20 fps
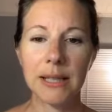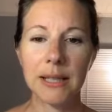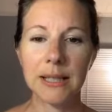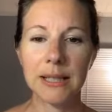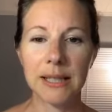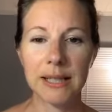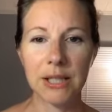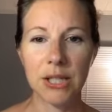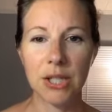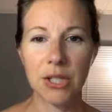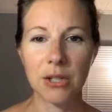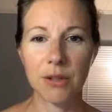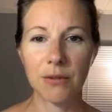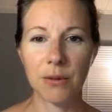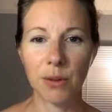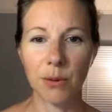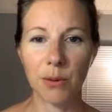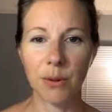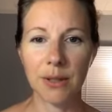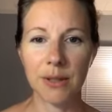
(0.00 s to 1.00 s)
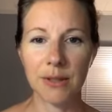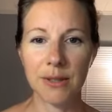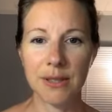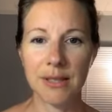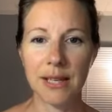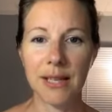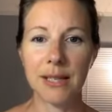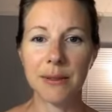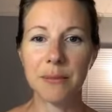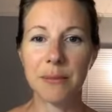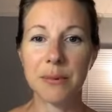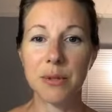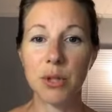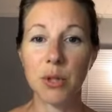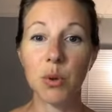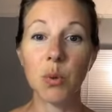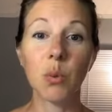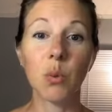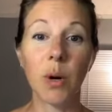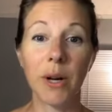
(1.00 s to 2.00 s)
inhalation of your oils can
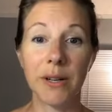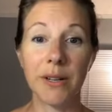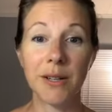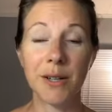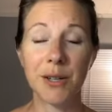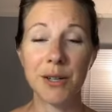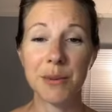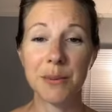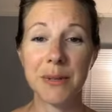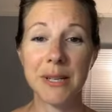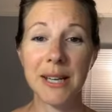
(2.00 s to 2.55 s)
do wonders,